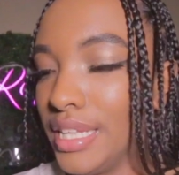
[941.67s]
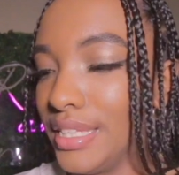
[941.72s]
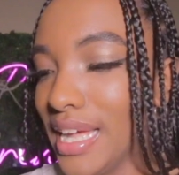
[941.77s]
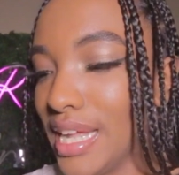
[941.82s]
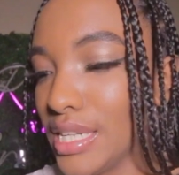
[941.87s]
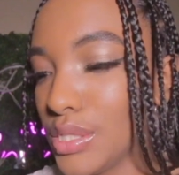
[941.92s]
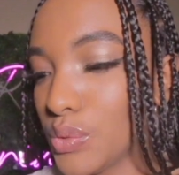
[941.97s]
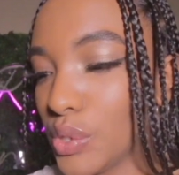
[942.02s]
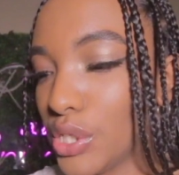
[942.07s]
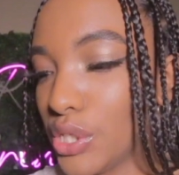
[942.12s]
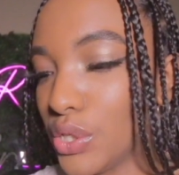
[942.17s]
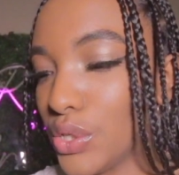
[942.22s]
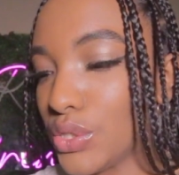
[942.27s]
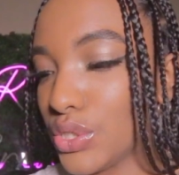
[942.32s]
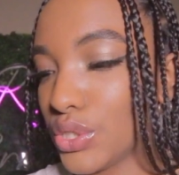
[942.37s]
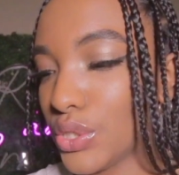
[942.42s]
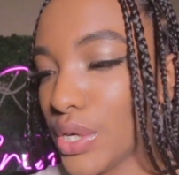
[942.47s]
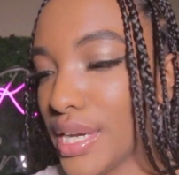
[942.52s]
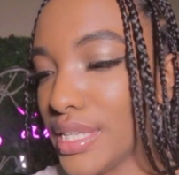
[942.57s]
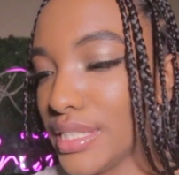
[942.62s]
That's when it
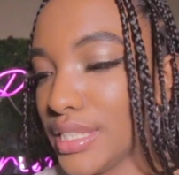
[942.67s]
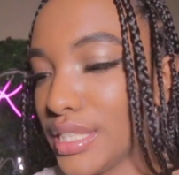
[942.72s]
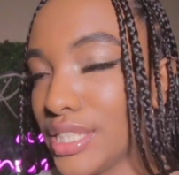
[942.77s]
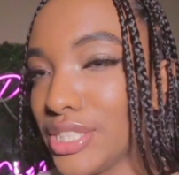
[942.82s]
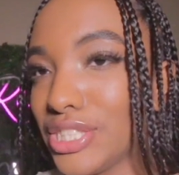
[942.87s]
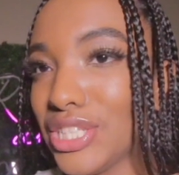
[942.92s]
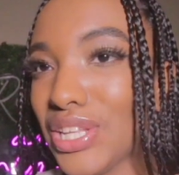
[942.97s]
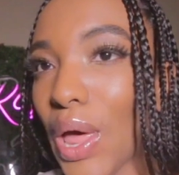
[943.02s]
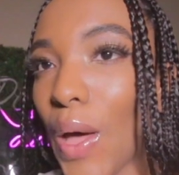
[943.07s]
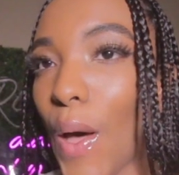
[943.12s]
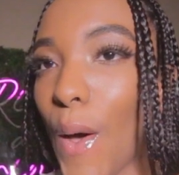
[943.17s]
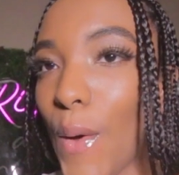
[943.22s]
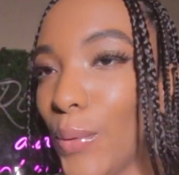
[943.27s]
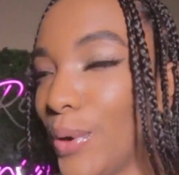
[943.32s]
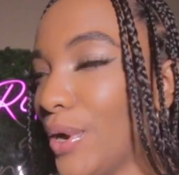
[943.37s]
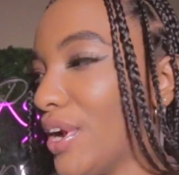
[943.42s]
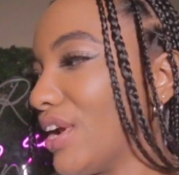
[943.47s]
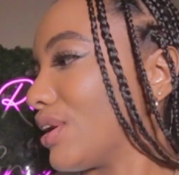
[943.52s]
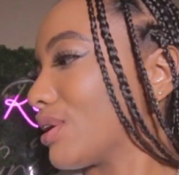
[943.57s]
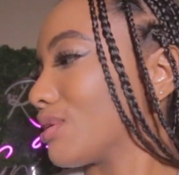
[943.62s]
goes crazy, so
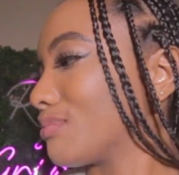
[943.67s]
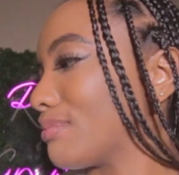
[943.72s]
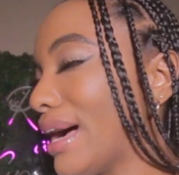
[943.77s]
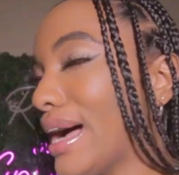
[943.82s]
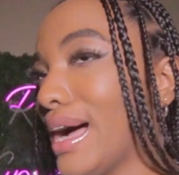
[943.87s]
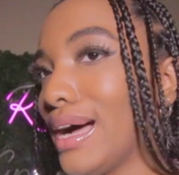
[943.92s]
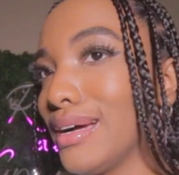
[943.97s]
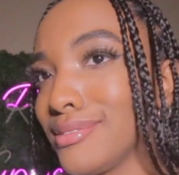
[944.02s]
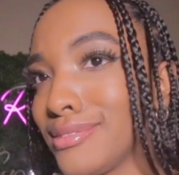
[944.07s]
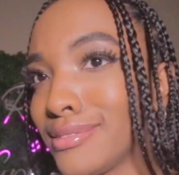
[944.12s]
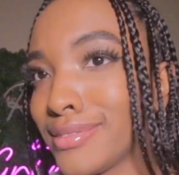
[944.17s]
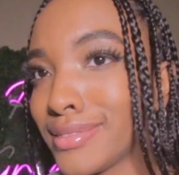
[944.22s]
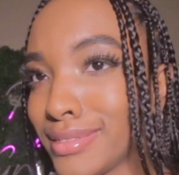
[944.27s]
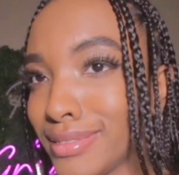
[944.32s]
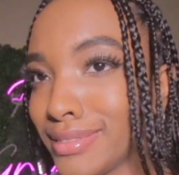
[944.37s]
never mind.